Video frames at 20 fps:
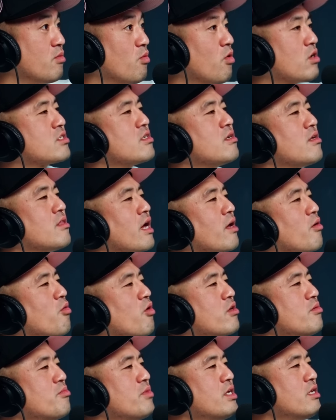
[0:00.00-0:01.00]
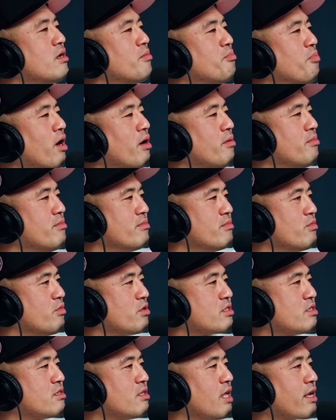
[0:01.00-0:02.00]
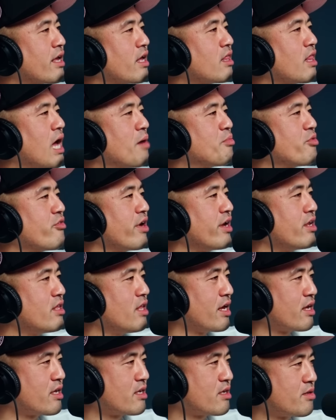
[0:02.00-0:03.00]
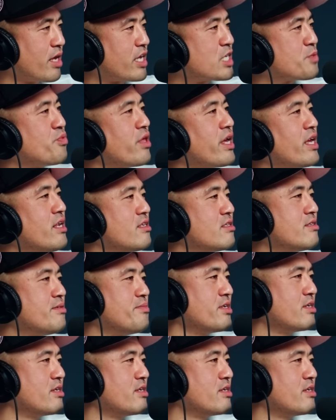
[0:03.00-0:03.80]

What's it like? What do you mean a bum? What did like elaborate? Like explain it to me.